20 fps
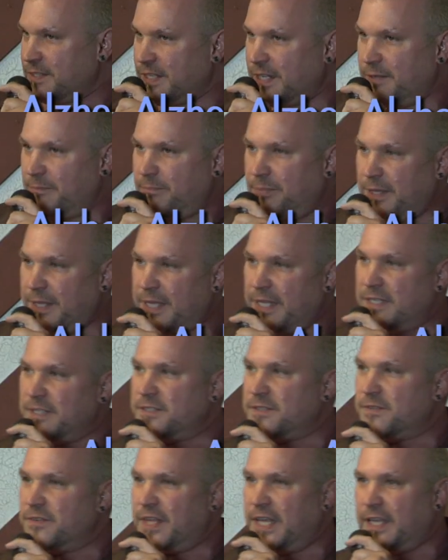that impedes
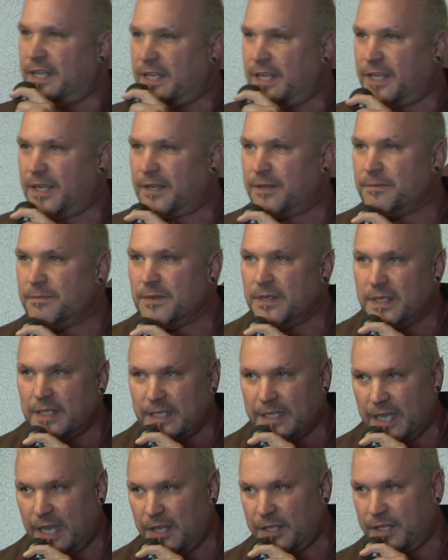thinking,
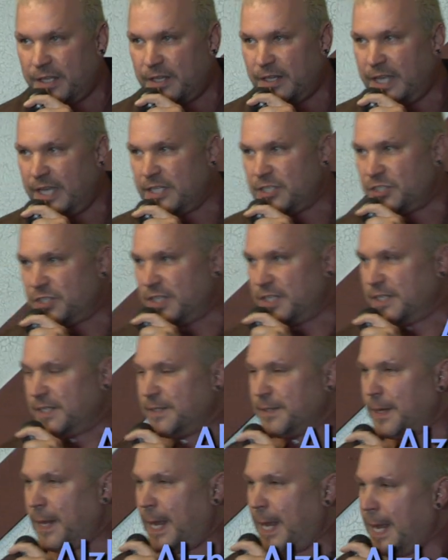calculation,
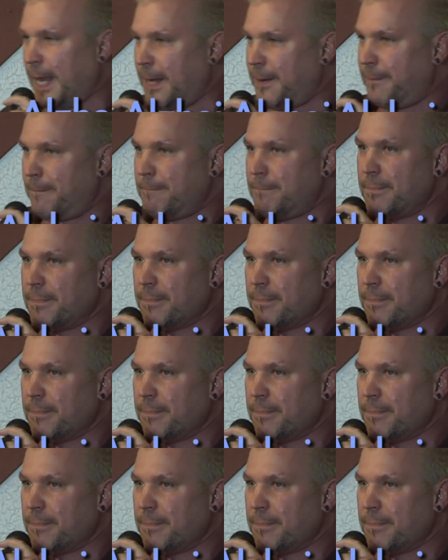and